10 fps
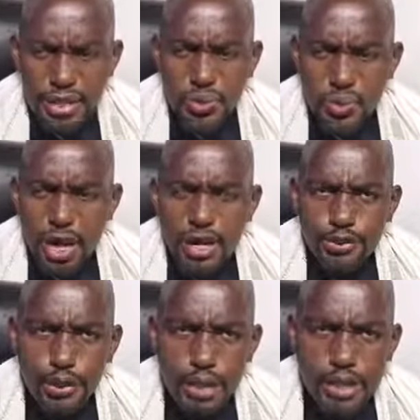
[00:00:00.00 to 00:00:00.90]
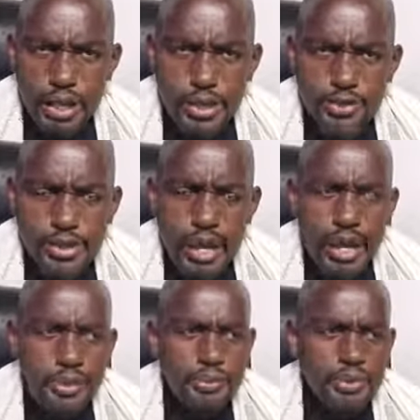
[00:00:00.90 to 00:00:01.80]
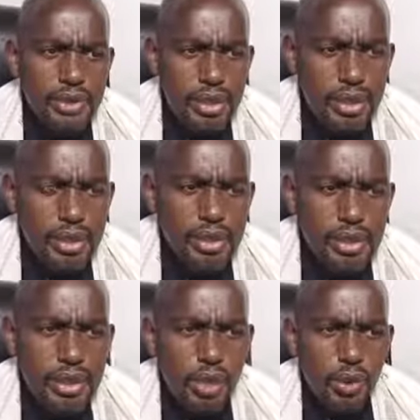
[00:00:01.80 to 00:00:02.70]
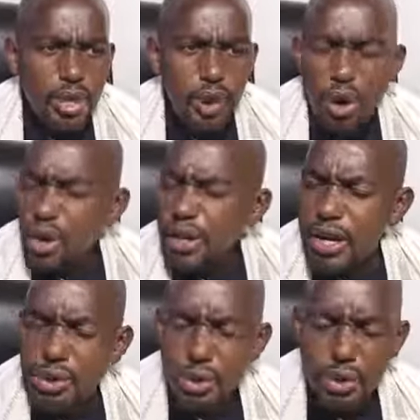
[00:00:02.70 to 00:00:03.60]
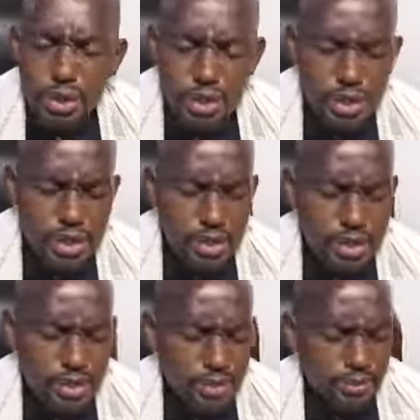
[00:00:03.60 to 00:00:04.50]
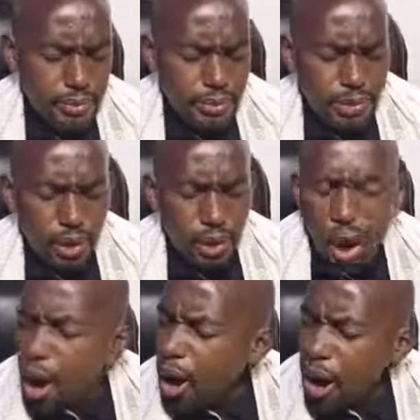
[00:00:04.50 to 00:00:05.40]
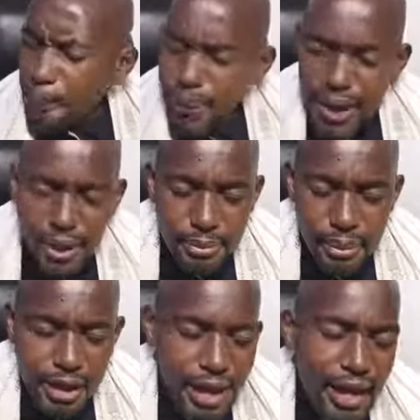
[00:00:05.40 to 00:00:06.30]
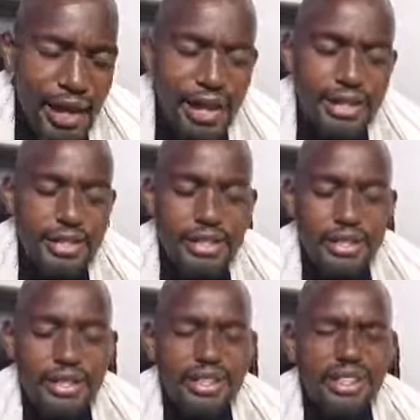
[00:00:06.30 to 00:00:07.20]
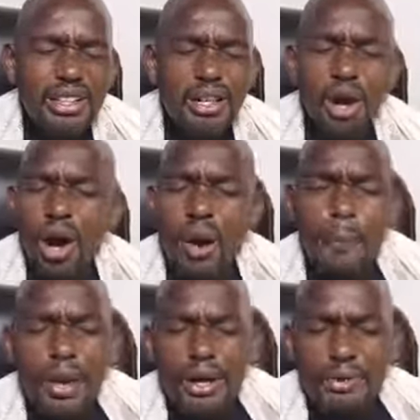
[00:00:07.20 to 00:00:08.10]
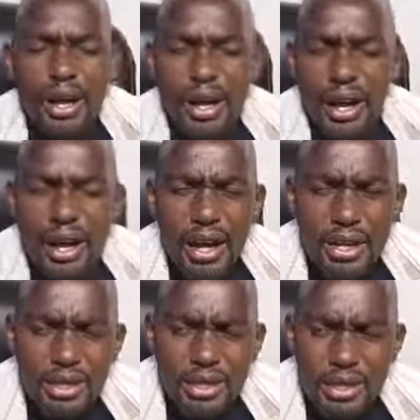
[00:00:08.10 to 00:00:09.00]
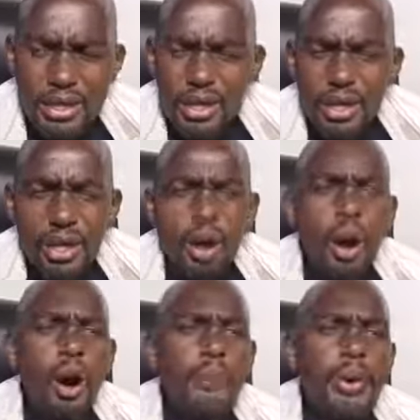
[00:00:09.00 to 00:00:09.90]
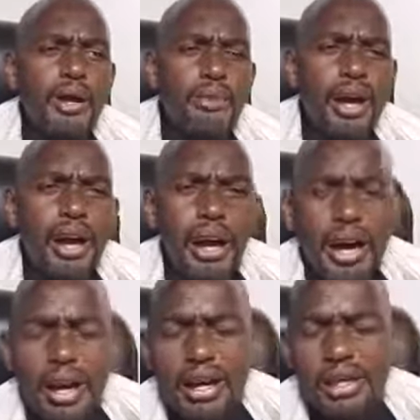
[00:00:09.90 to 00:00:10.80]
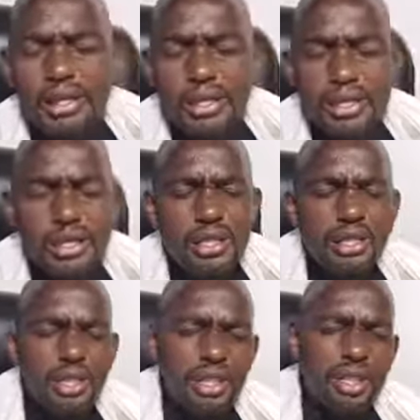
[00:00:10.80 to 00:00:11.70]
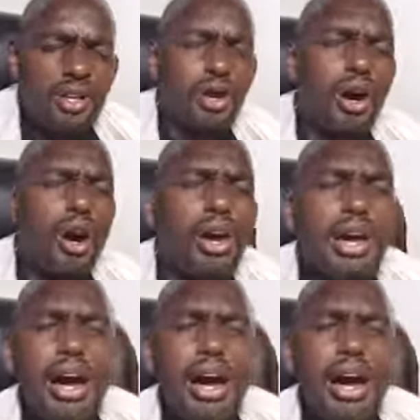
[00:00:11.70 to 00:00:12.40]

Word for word: this wonderful gate of time, we honor you, Lord Jesus. Open my eyes. Open my eyes Open my eyes. Oh,